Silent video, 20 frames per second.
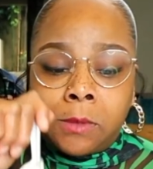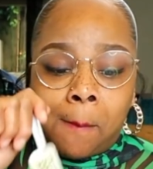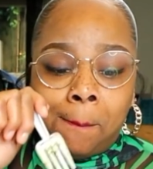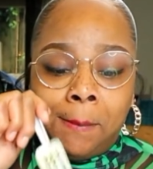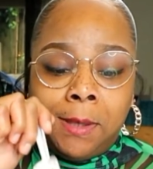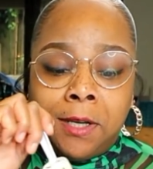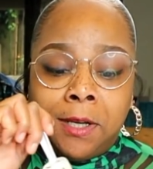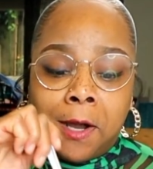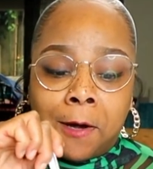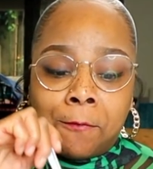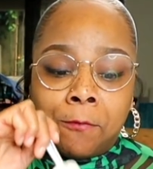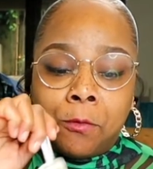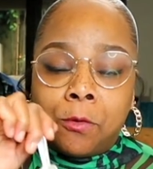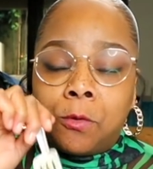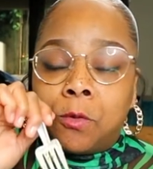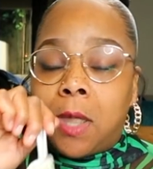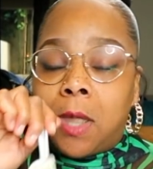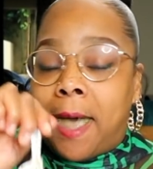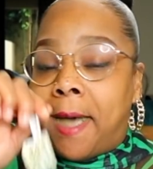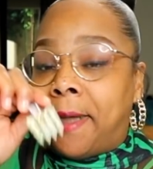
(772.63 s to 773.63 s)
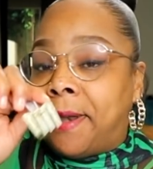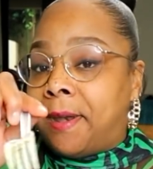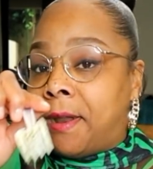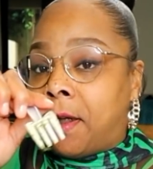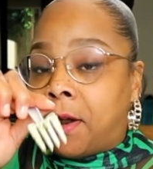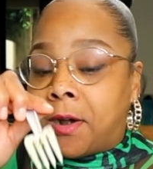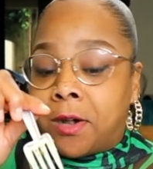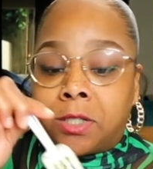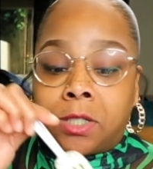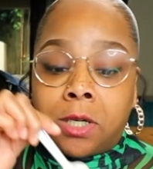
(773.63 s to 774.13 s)
Be careful with adding the
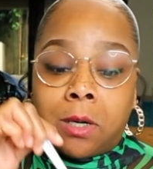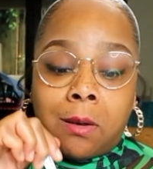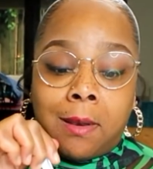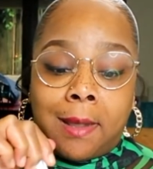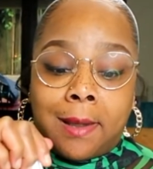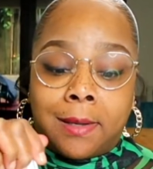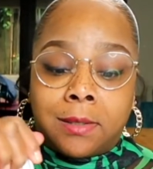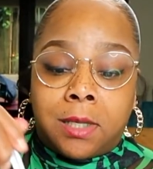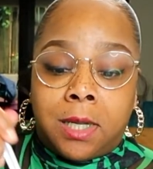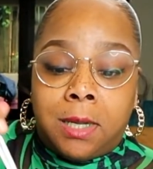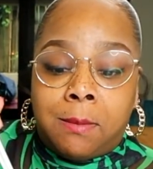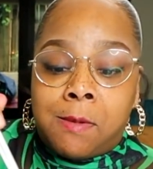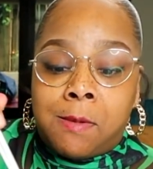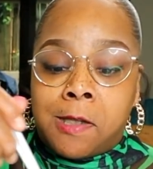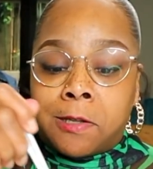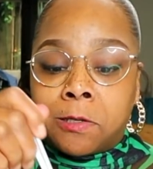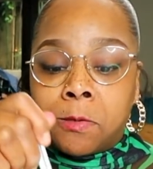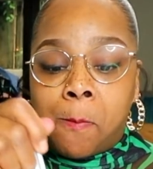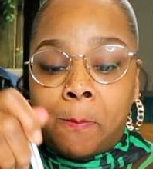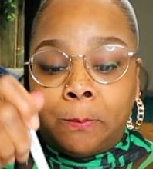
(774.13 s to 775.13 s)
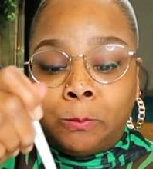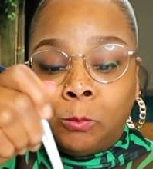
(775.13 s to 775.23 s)
artichoke, like I said, because